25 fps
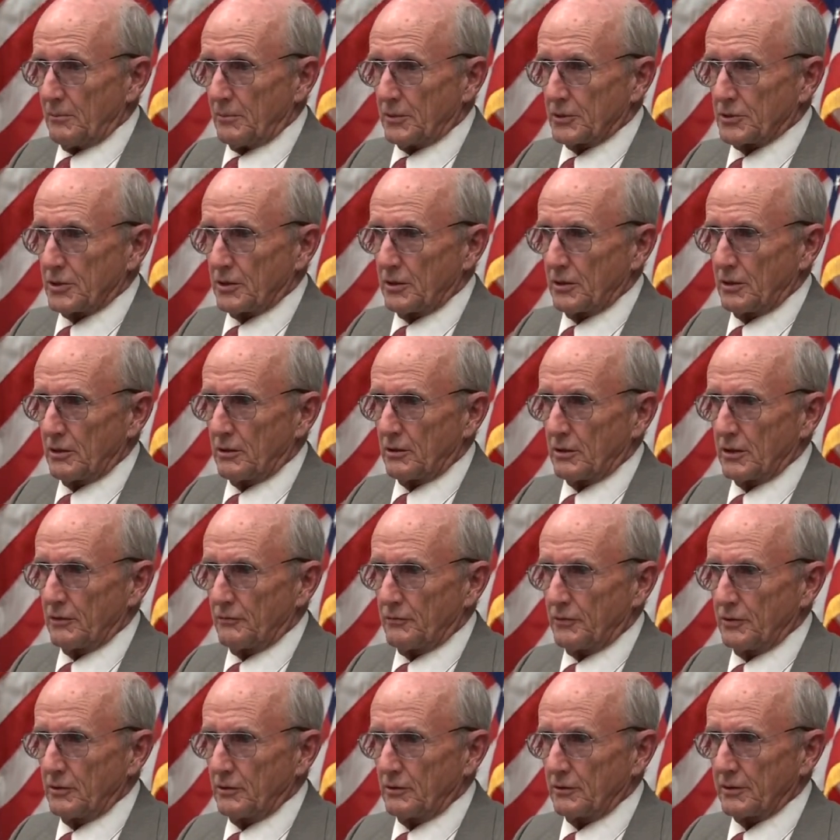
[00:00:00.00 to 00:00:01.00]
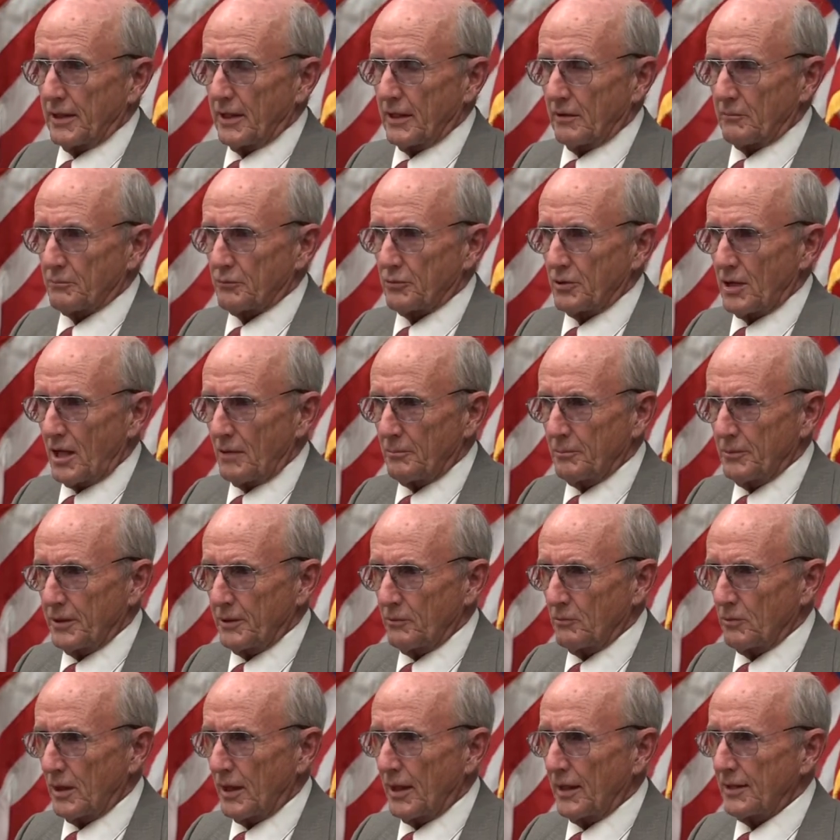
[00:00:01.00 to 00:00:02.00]
But you know, if you don't have
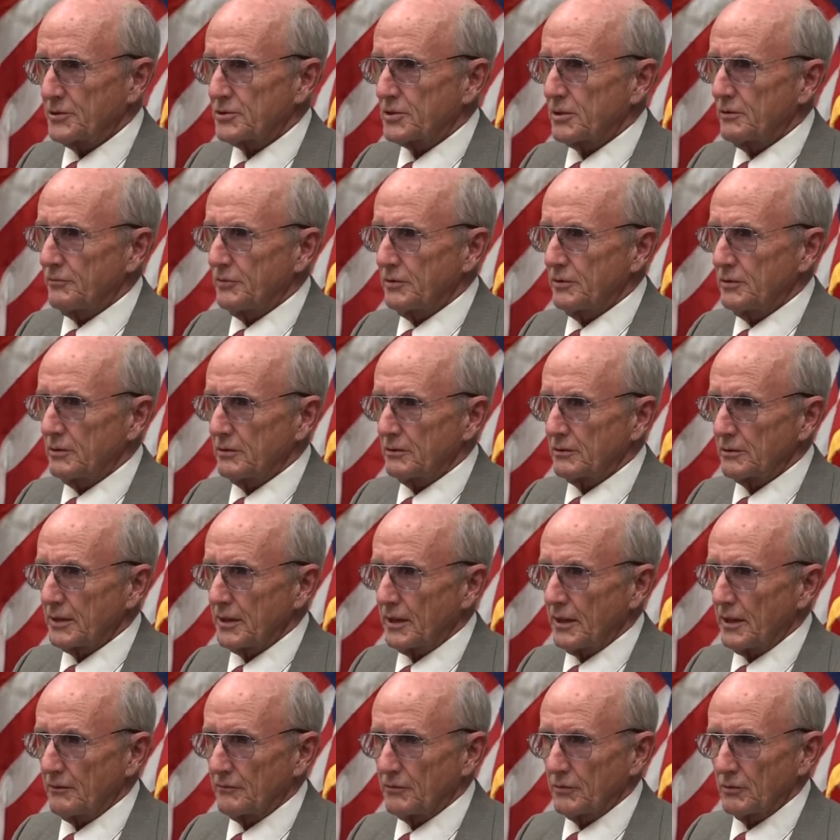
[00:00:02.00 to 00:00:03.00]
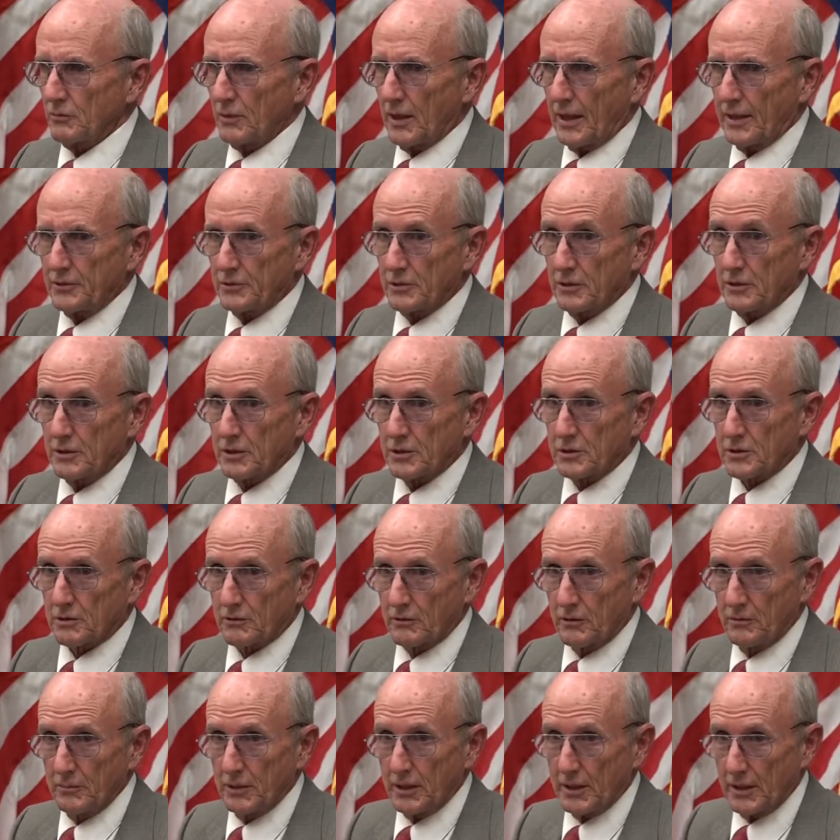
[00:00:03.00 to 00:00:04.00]
property rights, if you don't have the right to
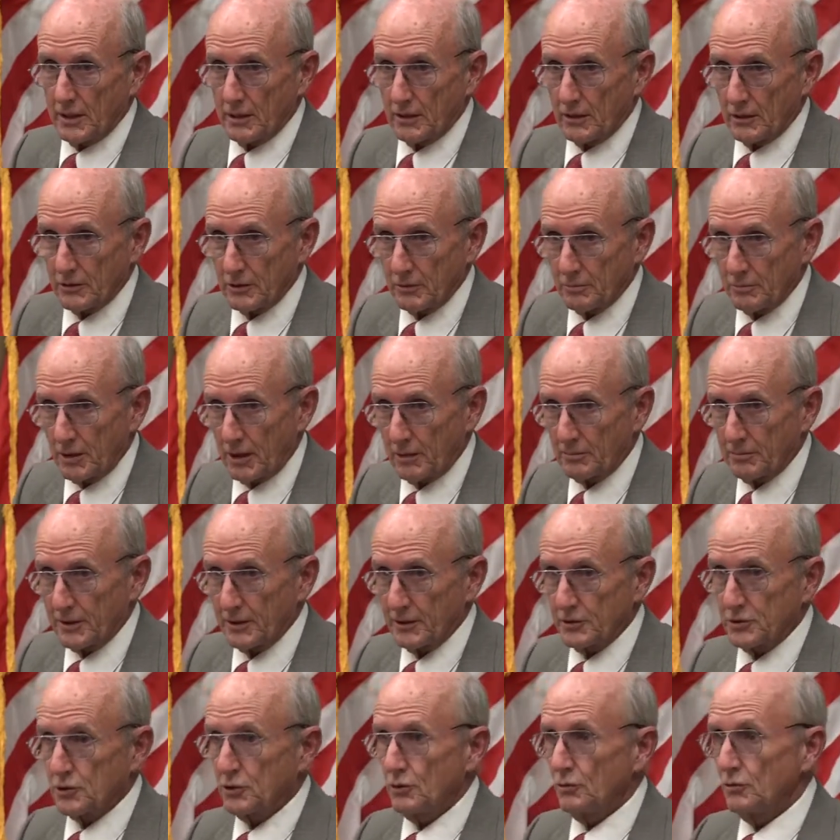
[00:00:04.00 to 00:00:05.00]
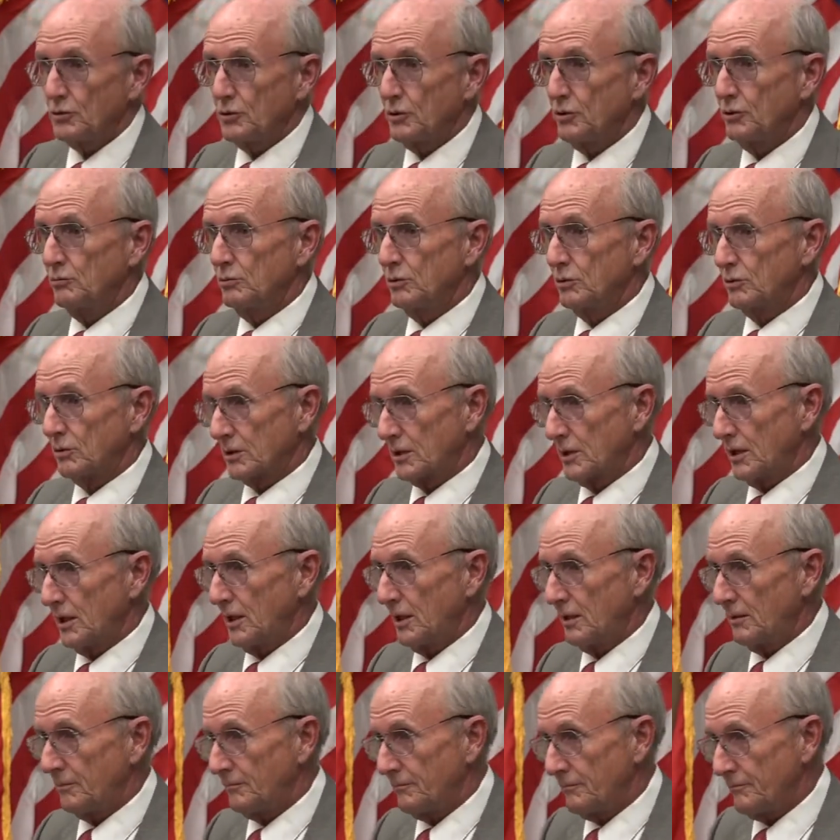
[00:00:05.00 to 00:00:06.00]
discriminate on your property, choose who will
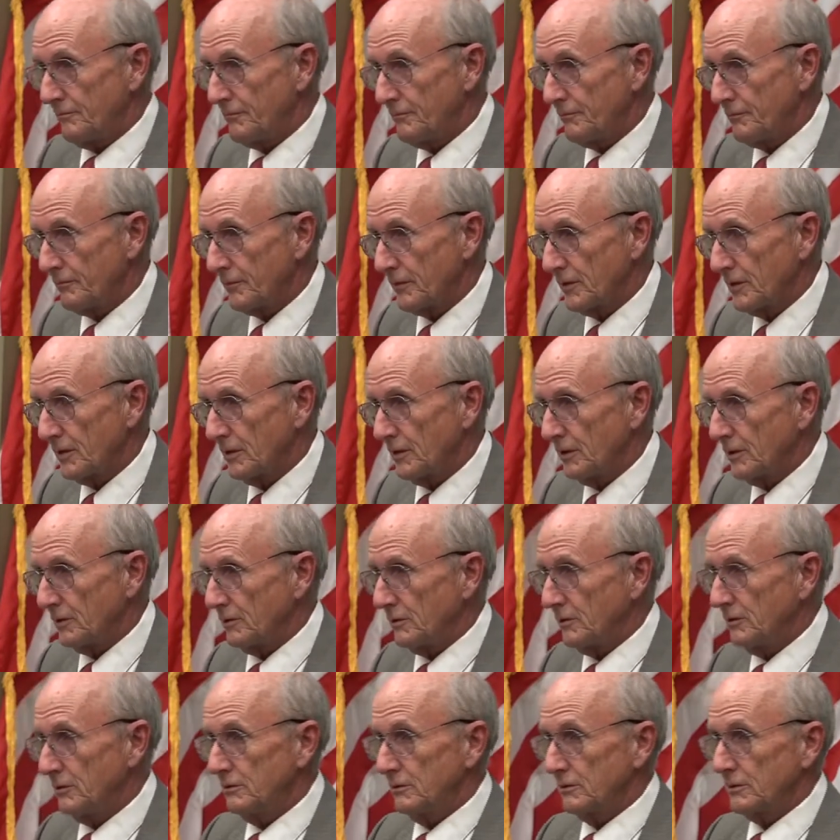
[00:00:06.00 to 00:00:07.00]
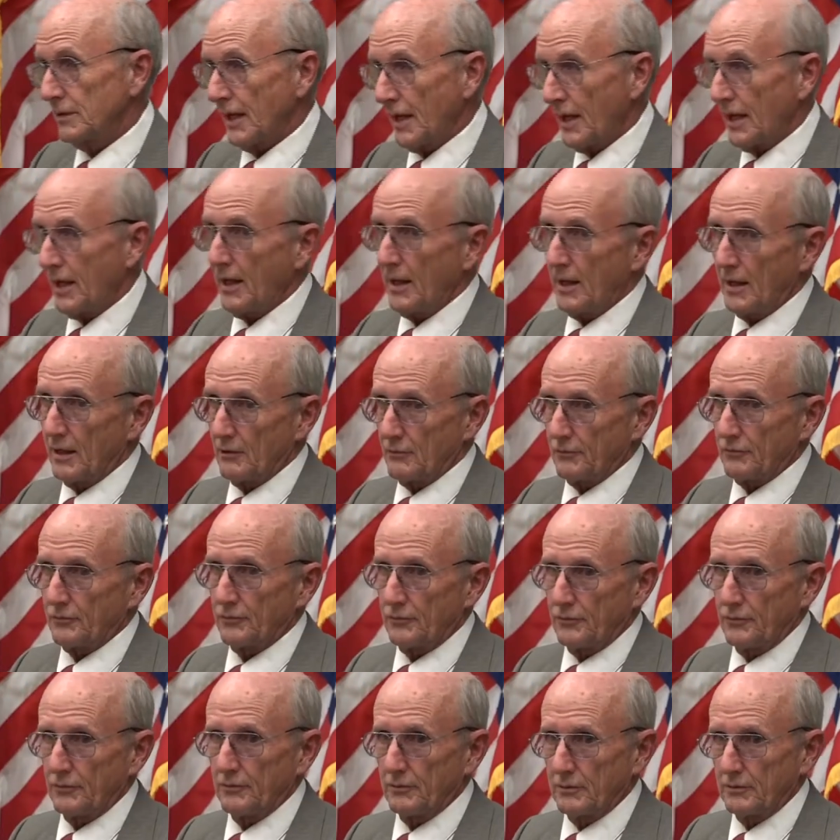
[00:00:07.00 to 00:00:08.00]
come, you don't have
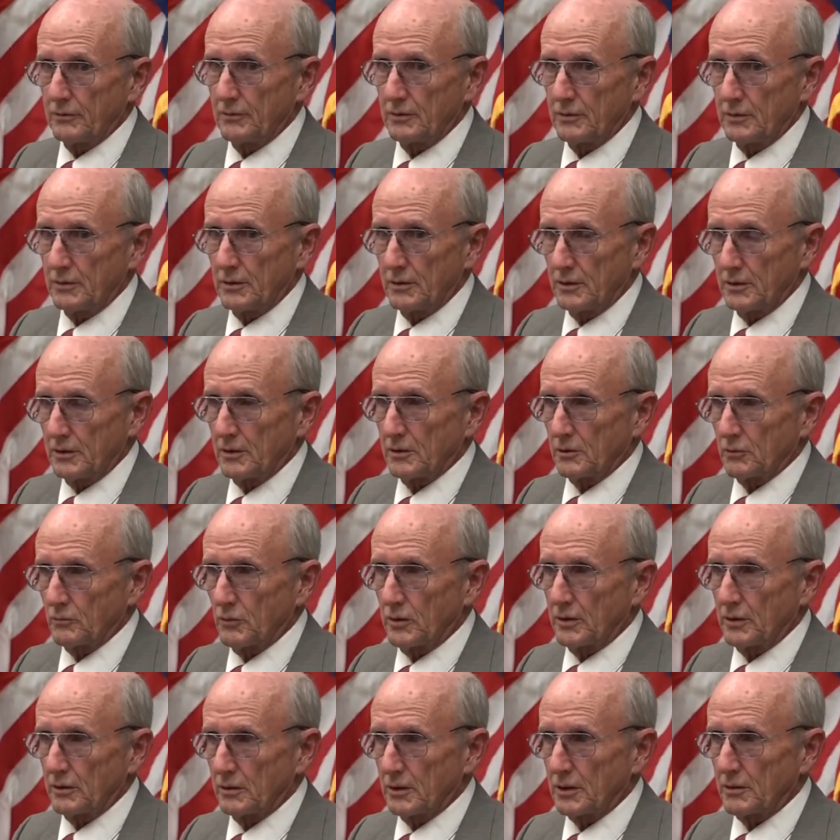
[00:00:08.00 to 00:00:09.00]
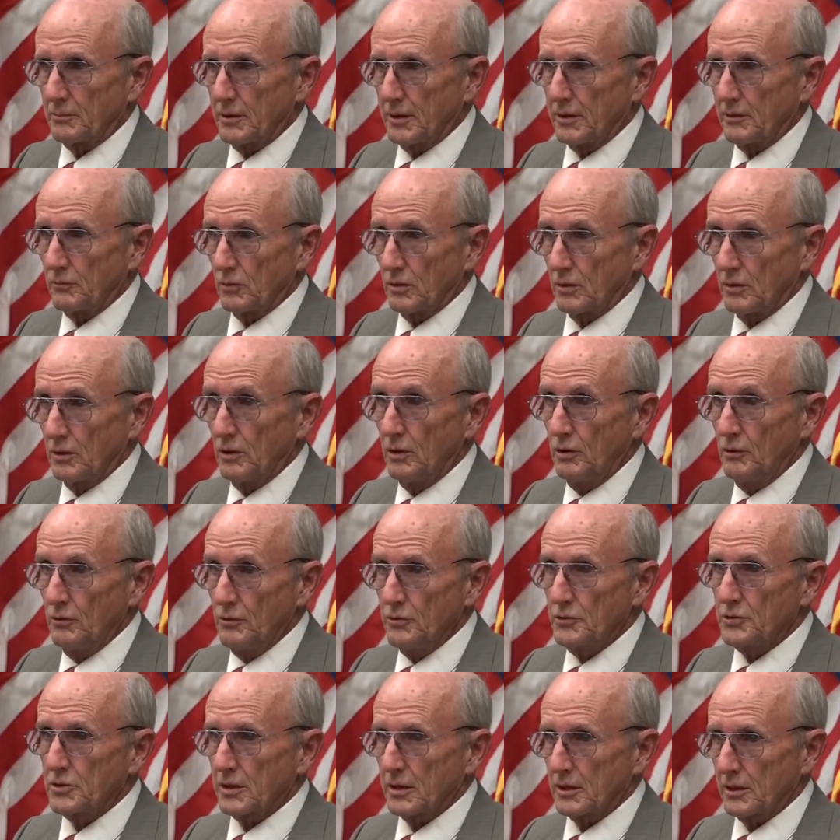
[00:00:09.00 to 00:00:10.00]
real liberty. We're
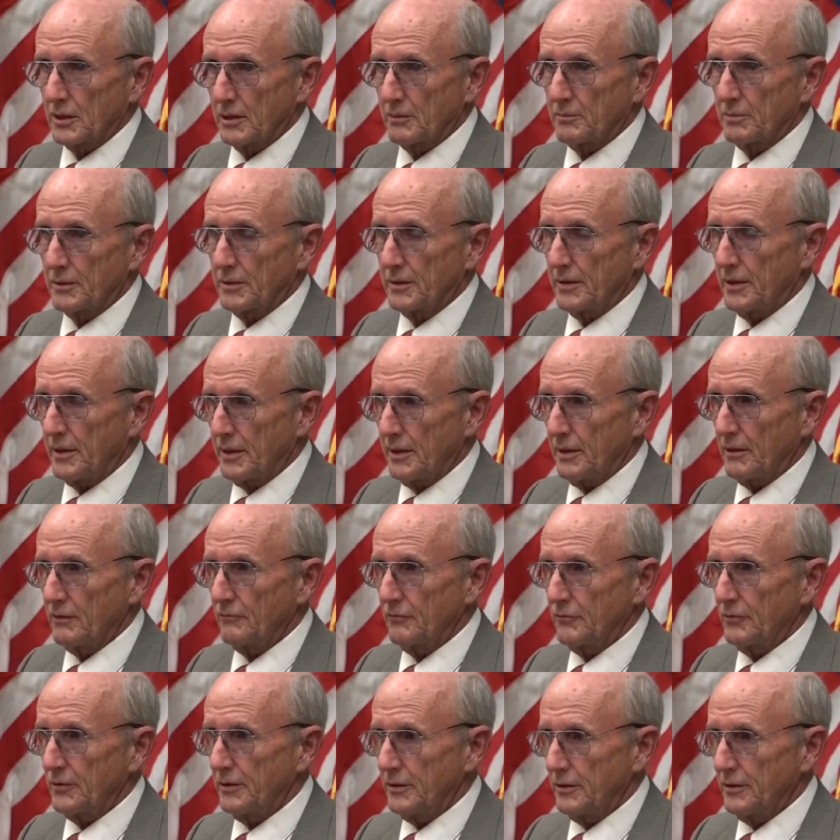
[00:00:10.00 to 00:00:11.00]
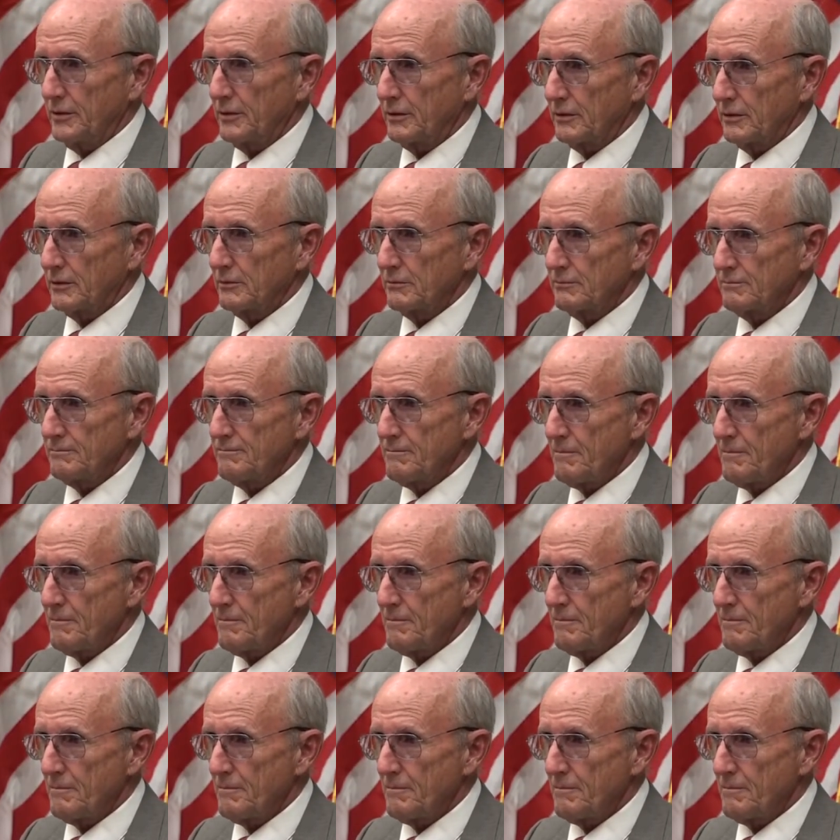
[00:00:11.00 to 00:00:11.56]
losing liberty every year.